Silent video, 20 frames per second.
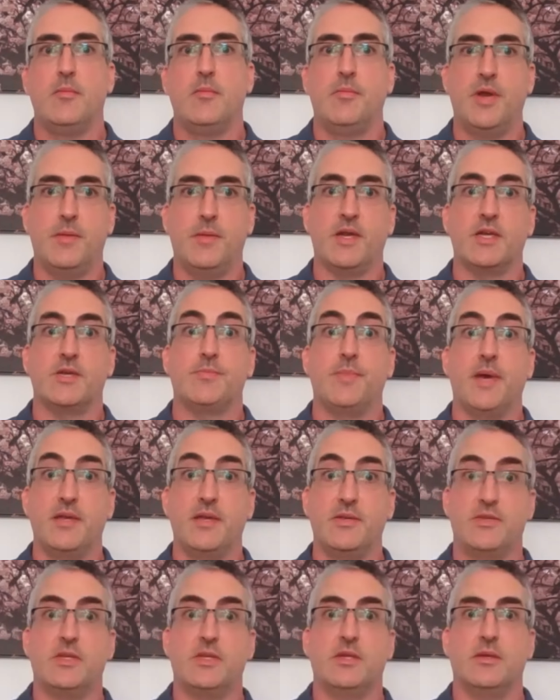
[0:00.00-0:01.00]
pretty much
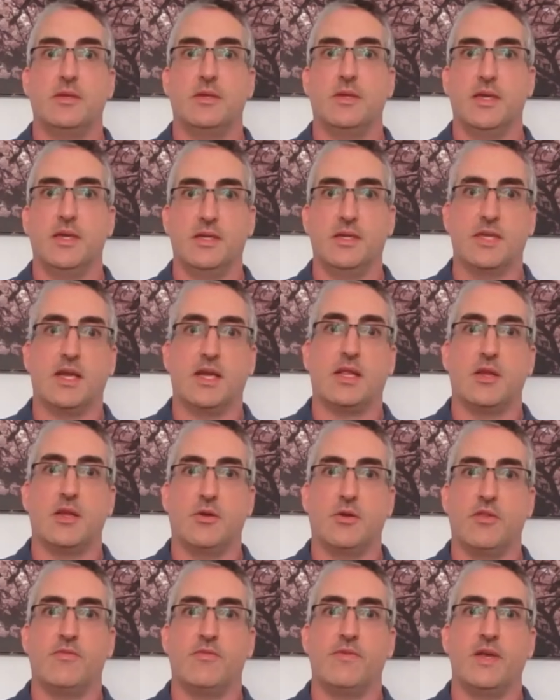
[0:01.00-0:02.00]
based exactly
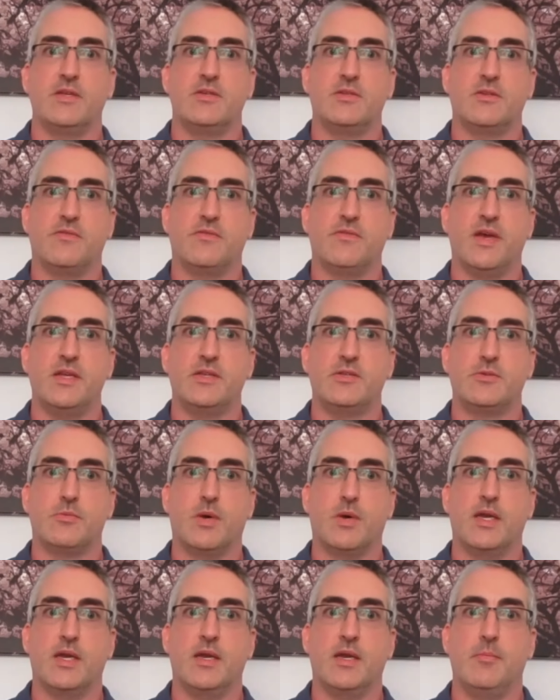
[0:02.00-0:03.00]
on the face-to-face
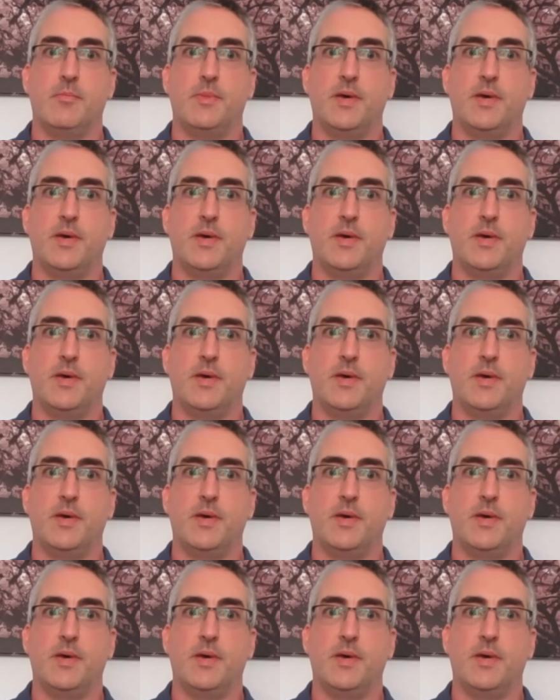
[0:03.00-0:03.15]
one,